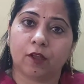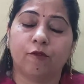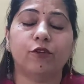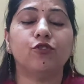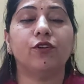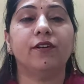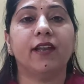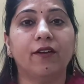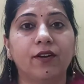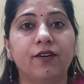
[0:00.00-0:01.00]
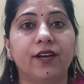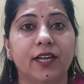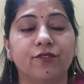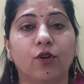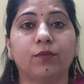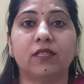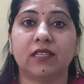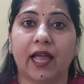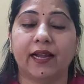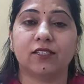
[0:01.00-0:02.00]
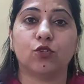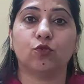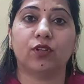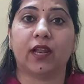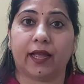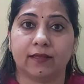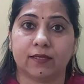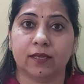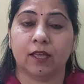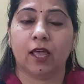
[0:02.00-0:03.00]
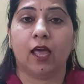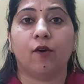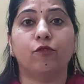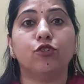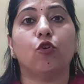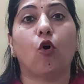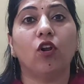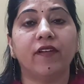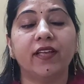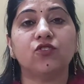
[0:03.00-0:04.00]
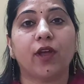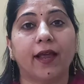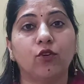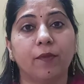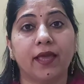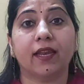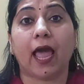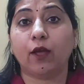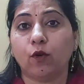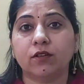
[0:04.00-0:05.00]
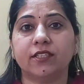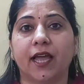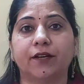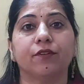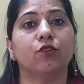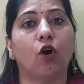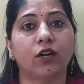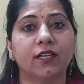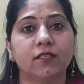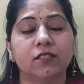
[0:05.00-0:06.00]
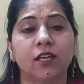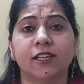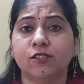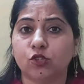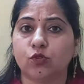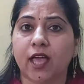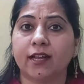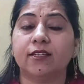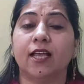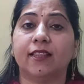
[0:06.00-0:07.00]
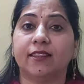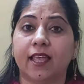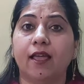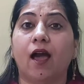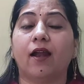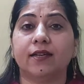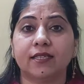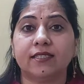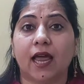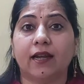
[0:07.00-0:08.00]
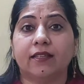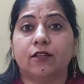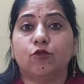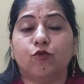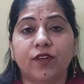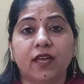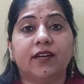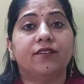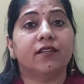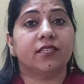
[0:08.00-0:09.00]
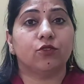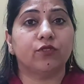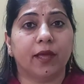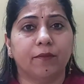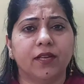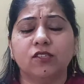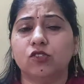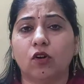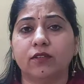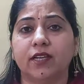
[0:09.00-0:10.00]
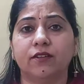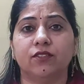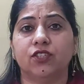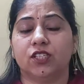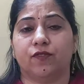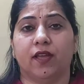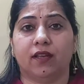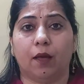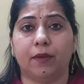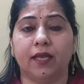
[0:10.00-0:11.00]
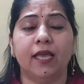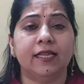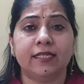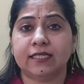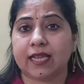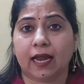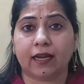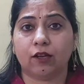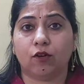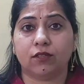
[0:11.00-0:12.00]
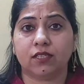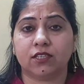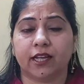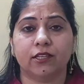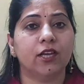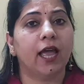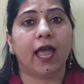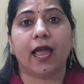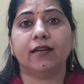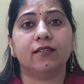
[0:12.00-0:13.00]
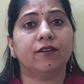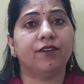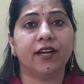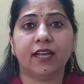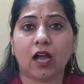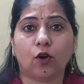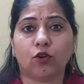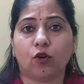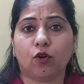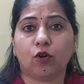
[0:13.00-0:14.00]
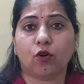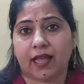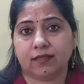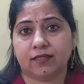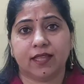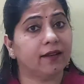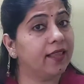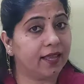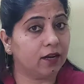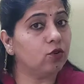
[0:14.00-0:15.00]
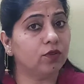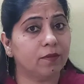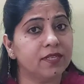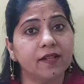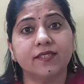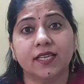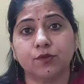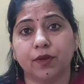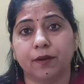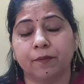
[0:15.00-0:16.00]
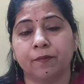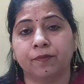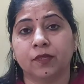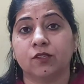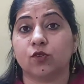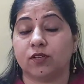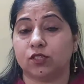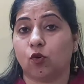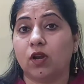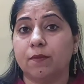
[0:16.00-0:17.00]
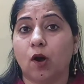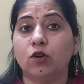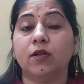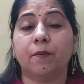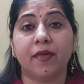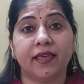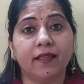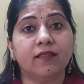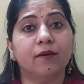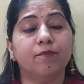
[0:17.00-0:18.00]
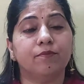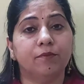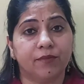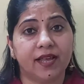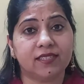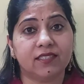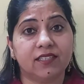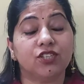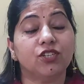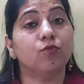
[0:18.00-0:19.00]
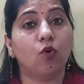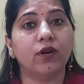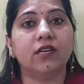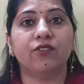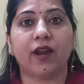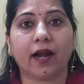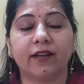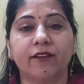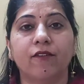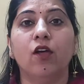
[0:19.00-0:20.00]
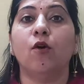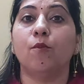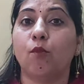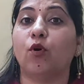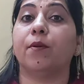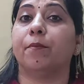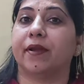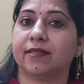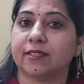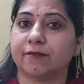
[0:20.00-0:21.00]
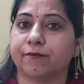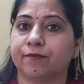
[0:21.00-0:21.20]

We should never read from the slides through the lines. We should always try to make an eye contact with the audience so that they are understanding that we are addressing to them. It's not that just we are coming, standing on the stage and reading out all the slides, that they can do themselves as well. So it's all about making the presentation more interactive, more impressive.